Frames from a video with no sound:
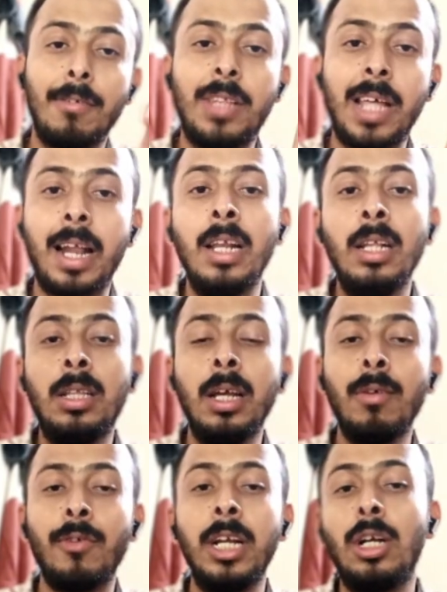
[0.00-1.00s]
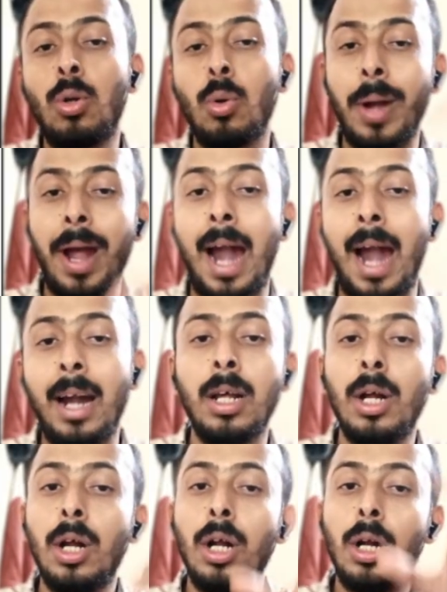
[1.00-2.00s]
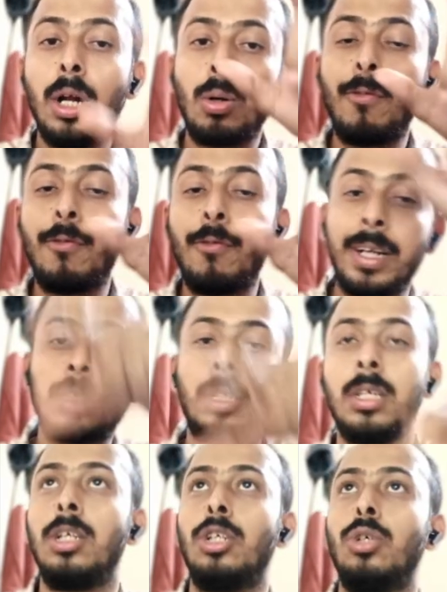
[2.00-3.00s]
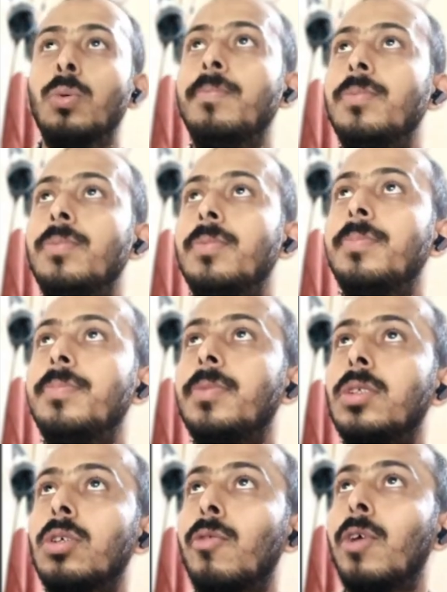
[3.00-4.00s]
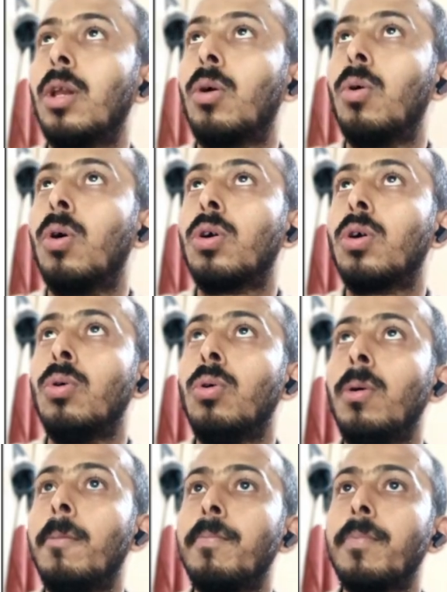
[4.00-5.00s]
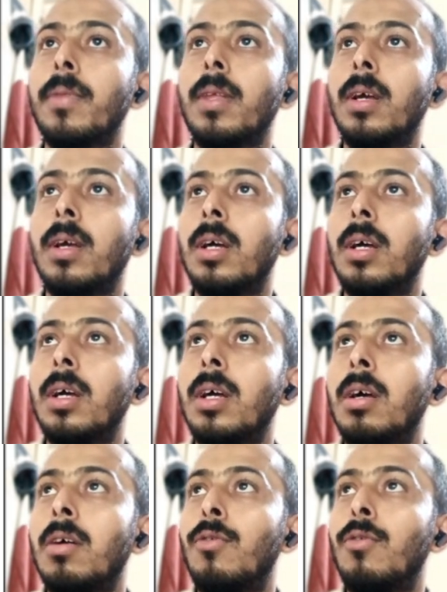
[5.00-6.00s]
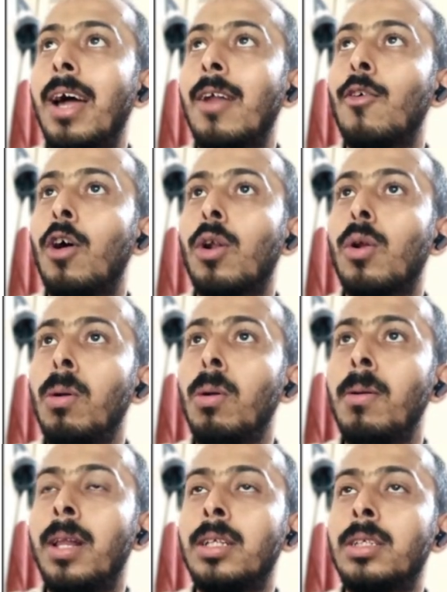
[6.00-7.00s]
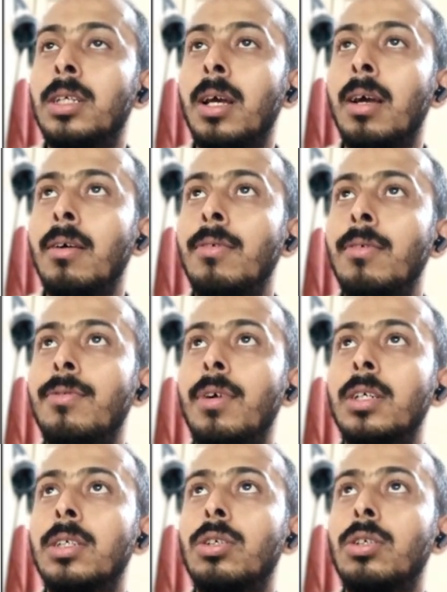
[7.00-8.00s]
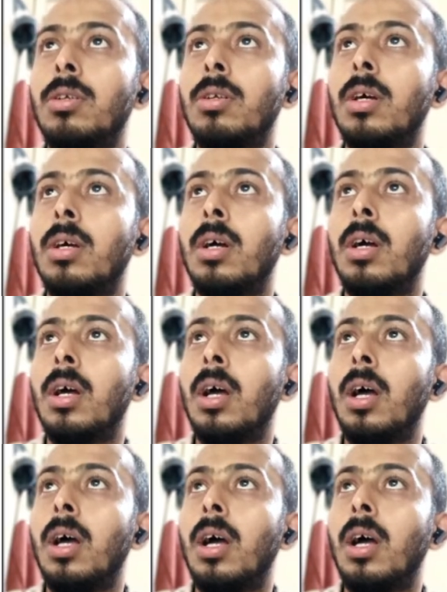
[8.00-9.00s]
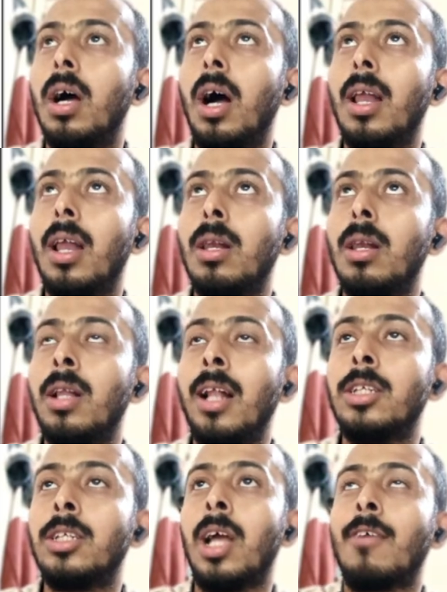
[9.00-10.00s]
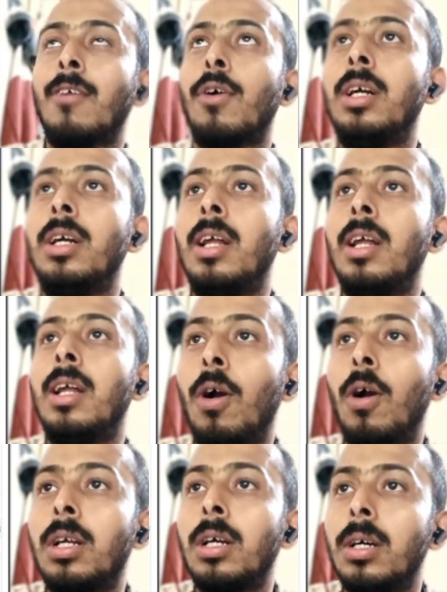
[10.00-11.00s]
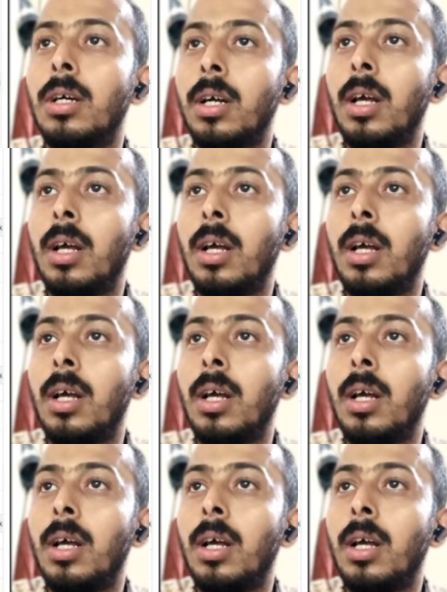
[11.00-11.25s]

If there are anything we need to add to fix this issue. So we'll go to firewall rule. Let's say first I'll check for the default.